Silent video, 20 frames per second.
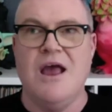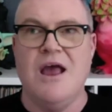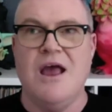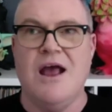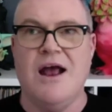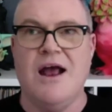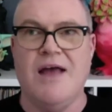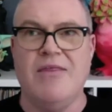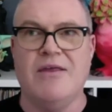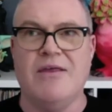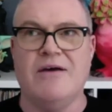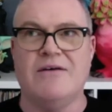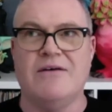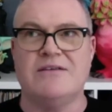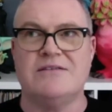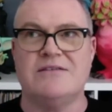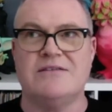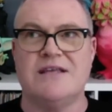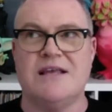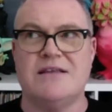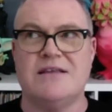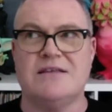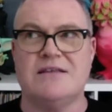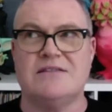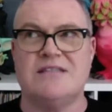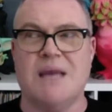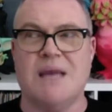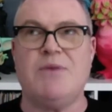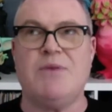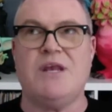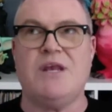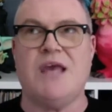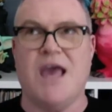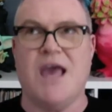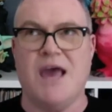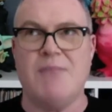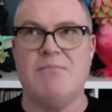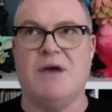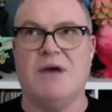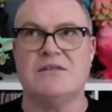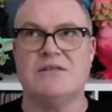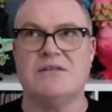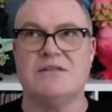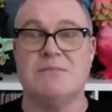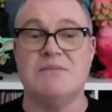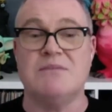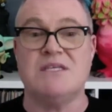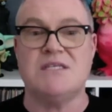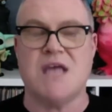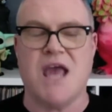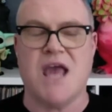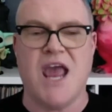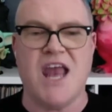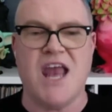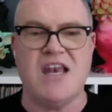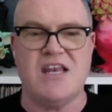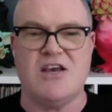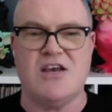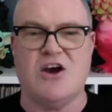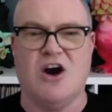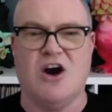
And the deputy headmaster, Mr. Endicott,